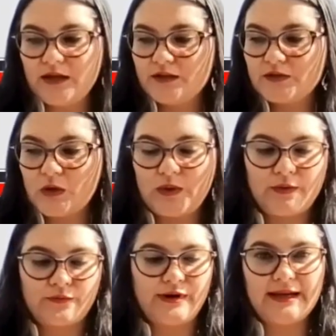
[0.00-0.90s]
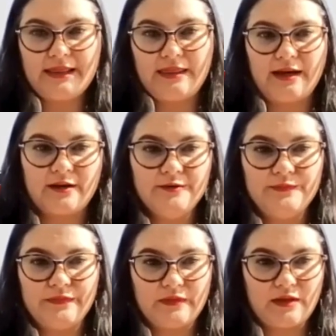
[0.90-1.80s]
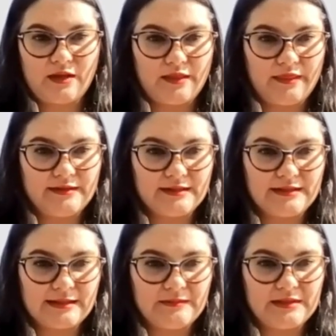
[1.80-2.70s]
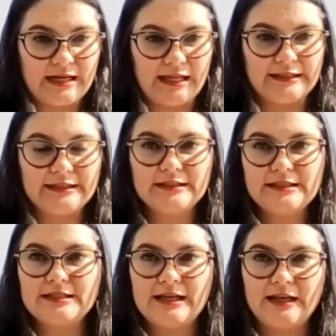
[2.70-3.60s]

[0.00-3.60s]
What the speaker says: So right there, the system is telling us,